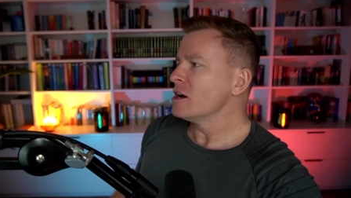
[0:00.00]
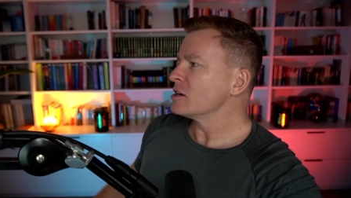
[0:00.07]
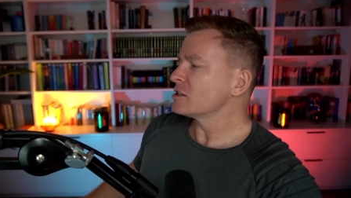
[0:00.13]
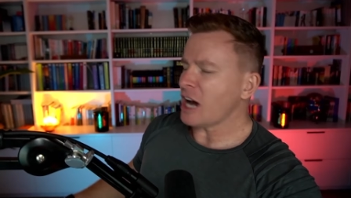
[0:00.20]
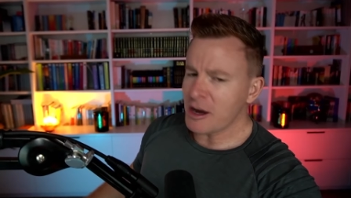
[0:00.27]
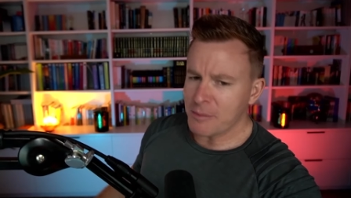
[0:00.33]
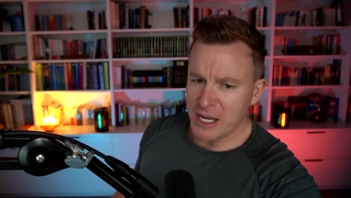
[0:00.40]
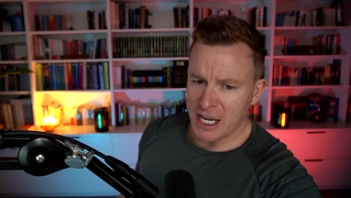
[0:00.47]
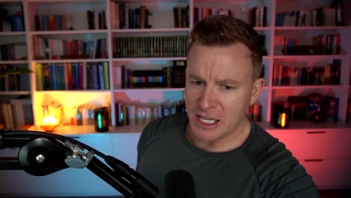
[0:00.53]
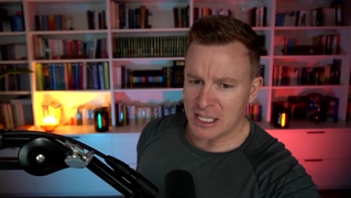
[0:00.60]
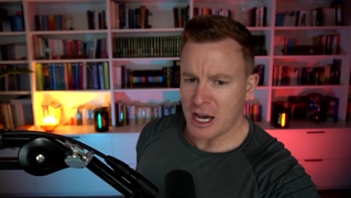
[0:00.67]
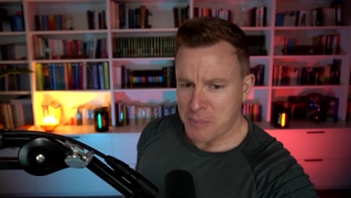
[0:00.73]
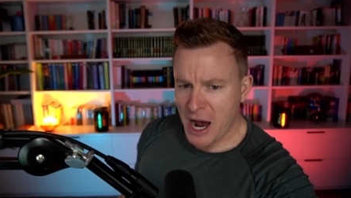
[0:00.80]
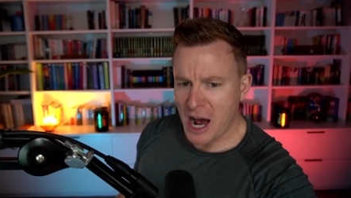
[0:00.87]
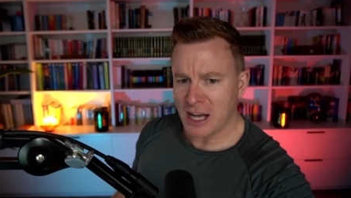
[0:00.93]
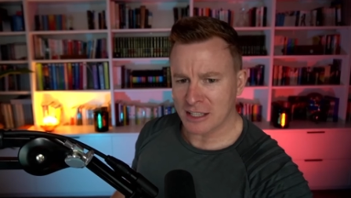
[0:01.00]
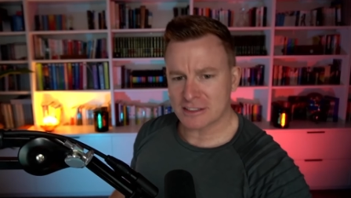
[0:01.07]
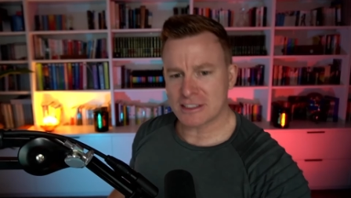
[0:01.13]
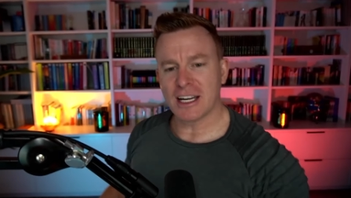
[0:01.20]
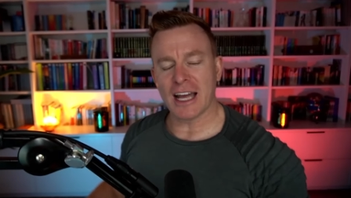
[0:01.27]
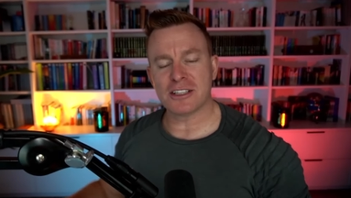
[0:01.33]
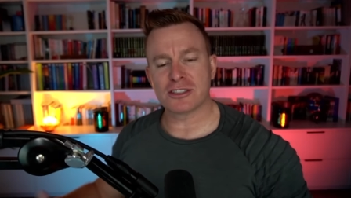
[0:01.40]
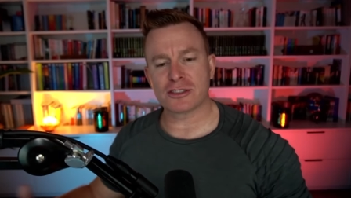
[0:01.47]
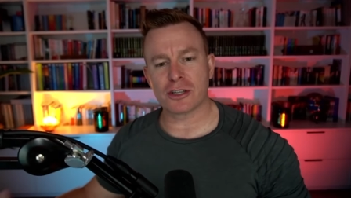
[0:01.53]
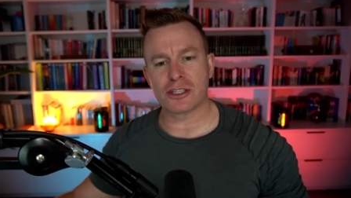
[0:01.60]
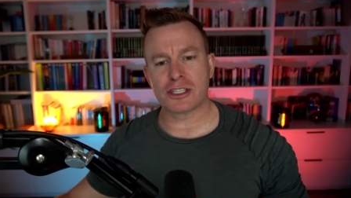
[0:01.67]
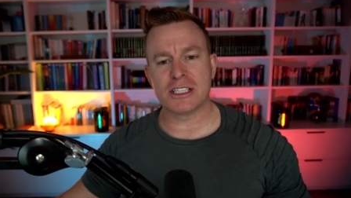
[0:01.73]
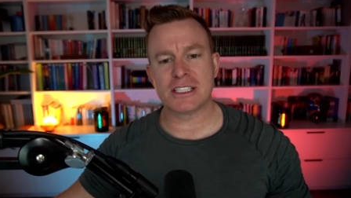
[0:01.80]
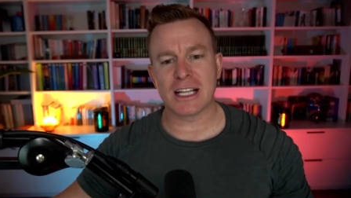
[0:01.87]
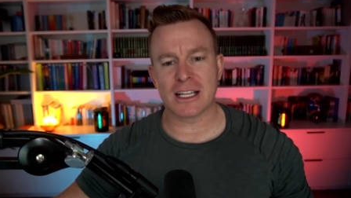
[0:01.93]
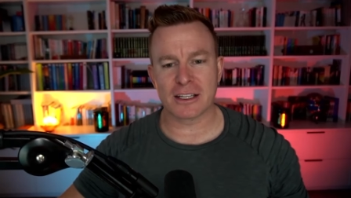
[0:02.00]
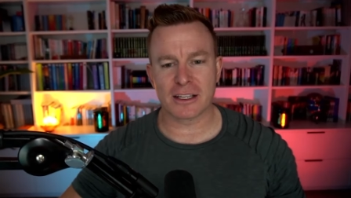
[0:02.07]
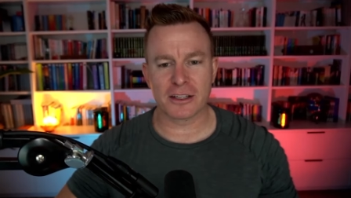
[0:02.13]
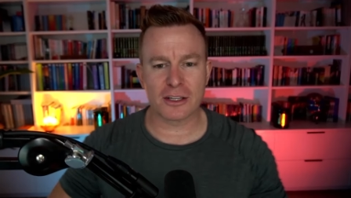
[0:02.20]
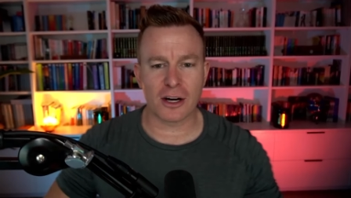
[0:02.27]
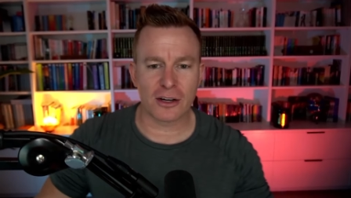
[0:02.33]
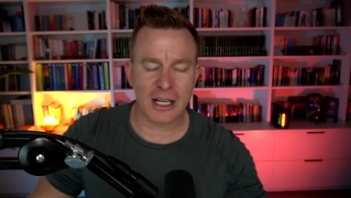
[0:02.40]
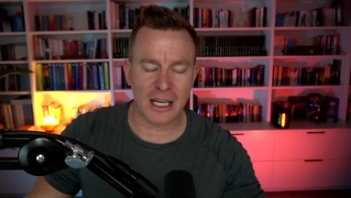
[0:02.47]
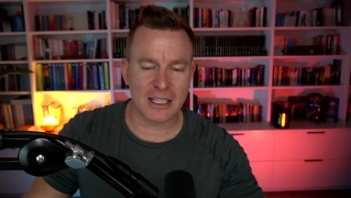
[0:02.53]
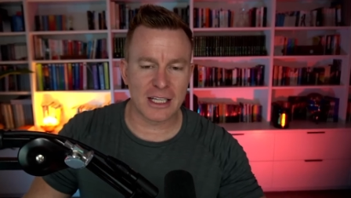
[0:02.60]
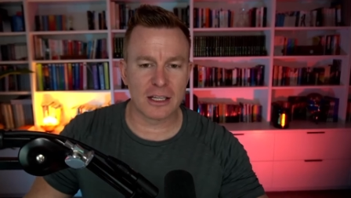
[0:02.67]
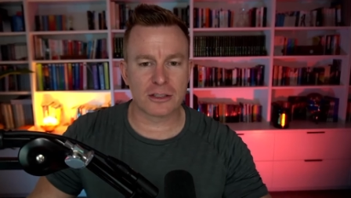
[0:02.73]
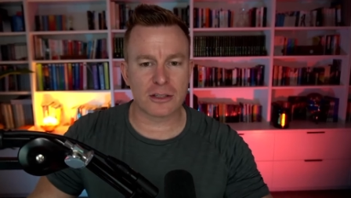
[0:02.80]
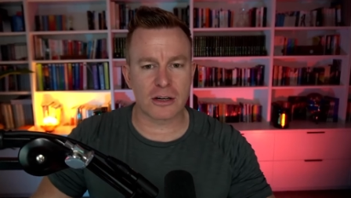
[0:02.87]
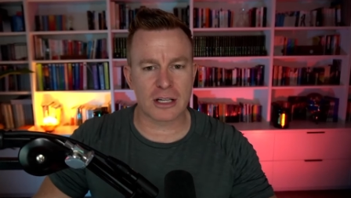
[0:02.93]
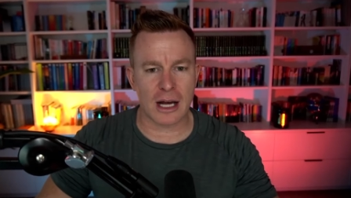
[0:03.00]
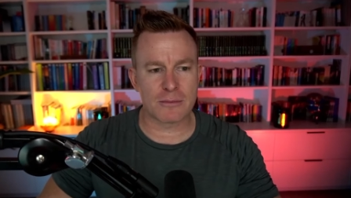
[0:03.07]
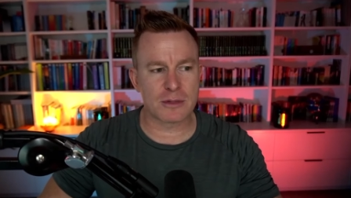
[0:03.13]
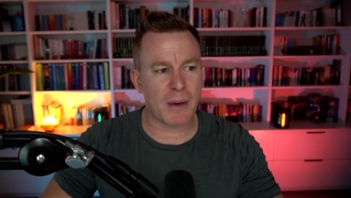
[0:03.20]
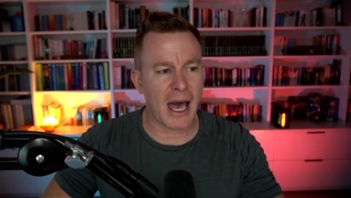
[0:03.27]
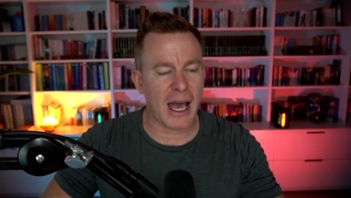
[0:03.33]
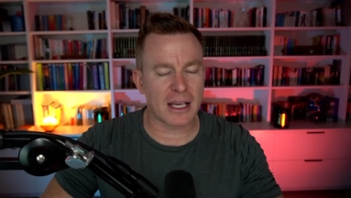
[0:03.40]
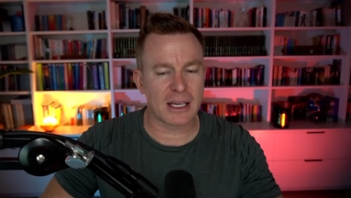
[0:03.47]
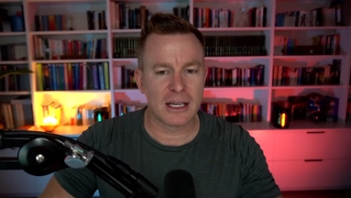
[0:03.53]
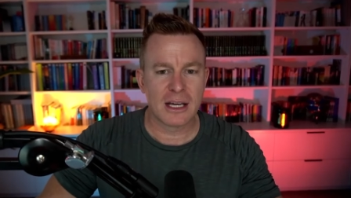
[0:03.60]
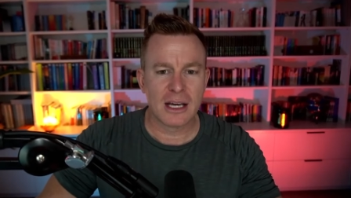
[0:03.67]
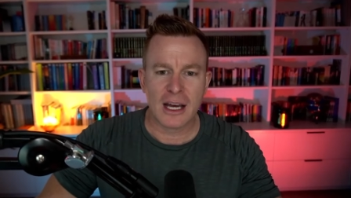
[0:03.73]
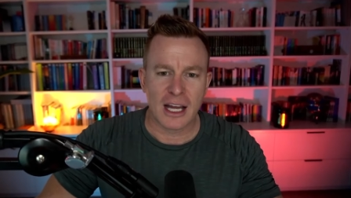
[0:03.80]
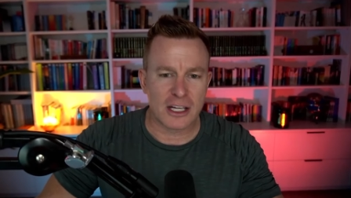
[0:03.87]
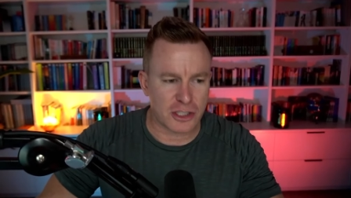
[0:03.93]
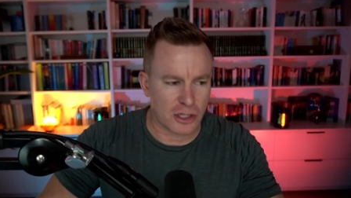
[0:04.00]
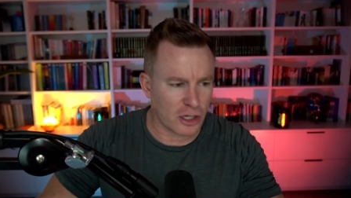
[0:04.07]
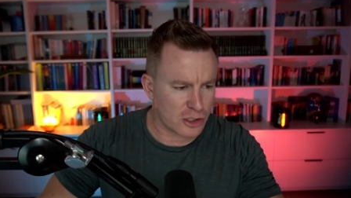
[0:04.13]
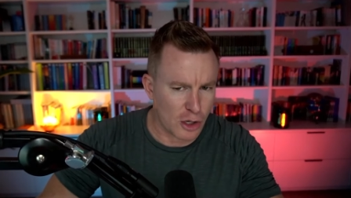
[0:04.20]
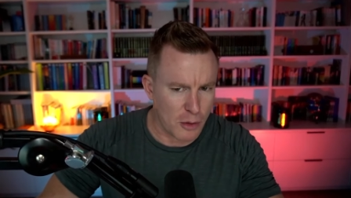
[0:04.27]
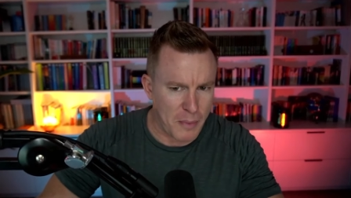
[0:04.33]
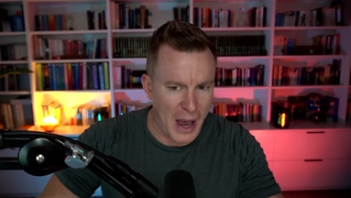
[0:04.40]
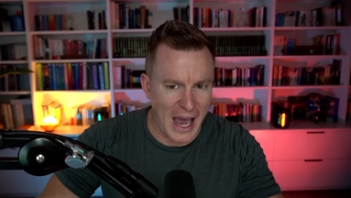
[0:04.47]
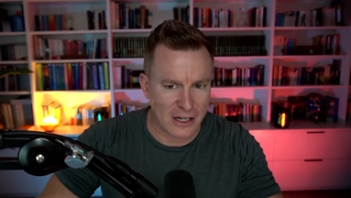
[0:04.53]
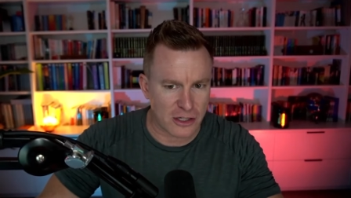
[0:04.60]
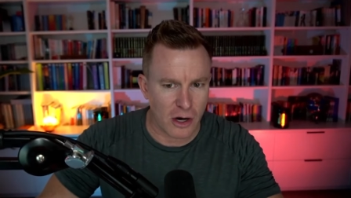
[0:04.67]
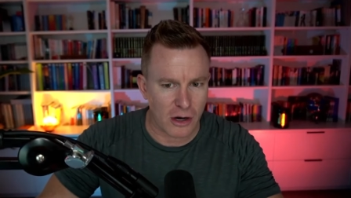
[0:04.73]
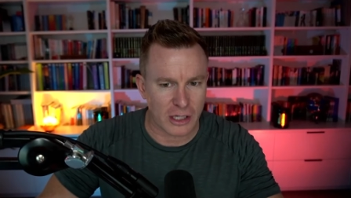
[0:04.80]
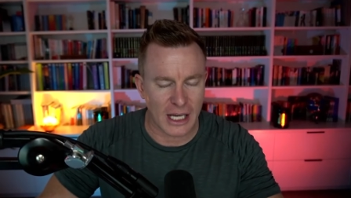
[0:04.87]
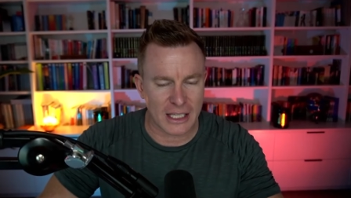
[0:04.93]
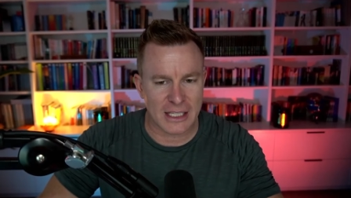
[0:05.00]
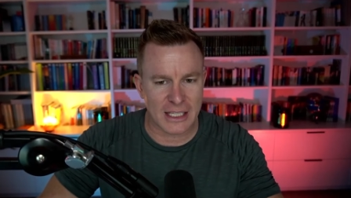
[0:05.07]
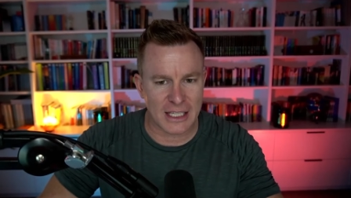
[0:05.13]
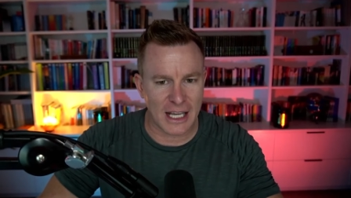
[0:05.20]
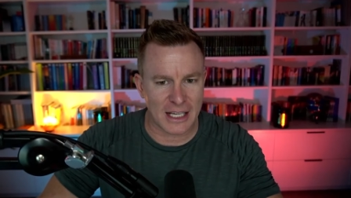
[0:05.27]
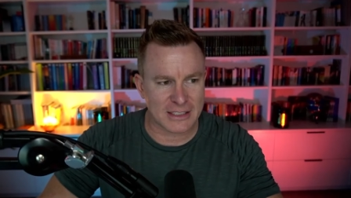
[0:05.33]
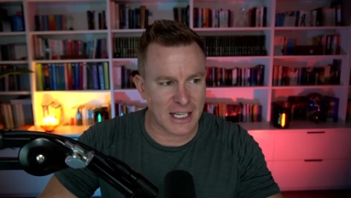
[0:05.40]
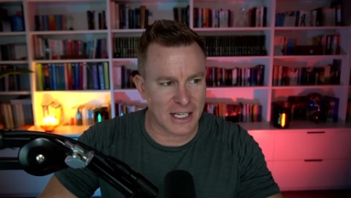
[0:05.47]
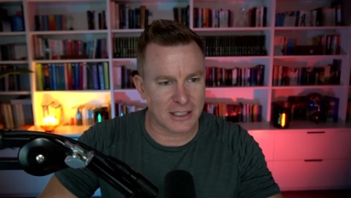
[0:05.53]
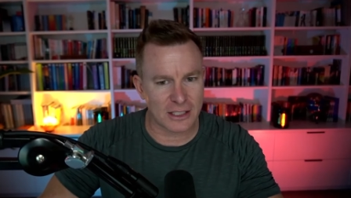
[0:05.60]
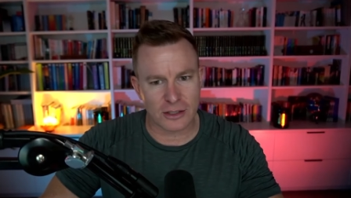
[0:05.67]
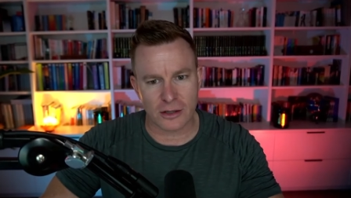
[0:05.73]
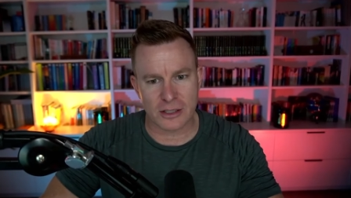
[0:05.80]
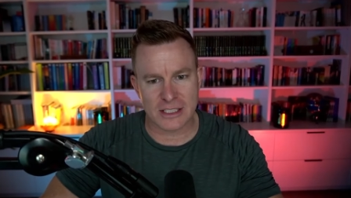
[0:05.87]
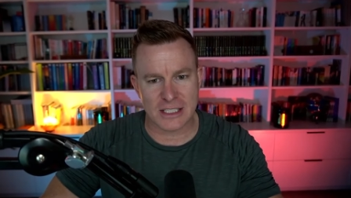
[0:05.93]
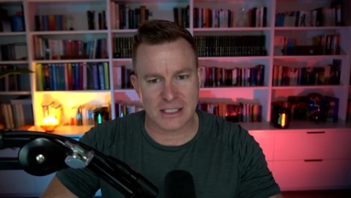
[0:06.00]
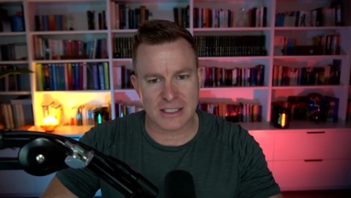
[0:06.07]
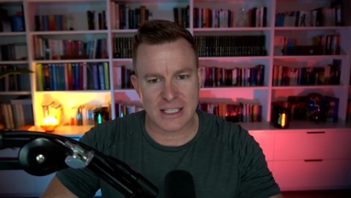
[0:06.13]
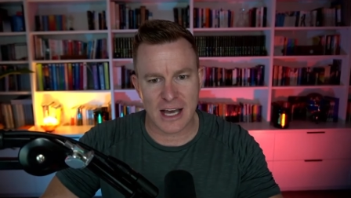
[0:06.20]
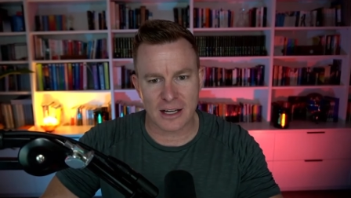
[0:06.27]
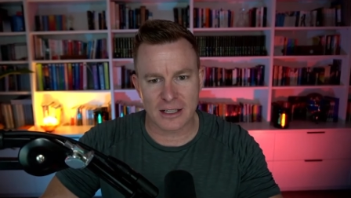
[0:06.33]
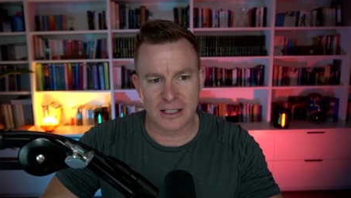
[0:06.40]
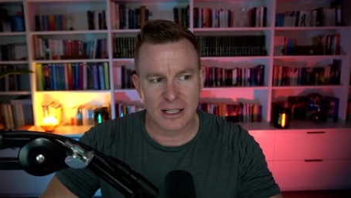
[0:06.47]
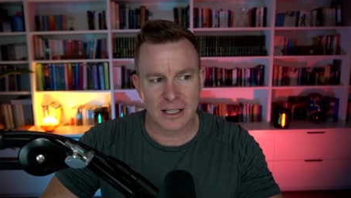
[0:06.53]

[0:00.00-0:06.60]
Come here, you bastard. And so she's yelling at the dog and then the dog comes back and she goes, you bad dog. And then the next second the dog sits down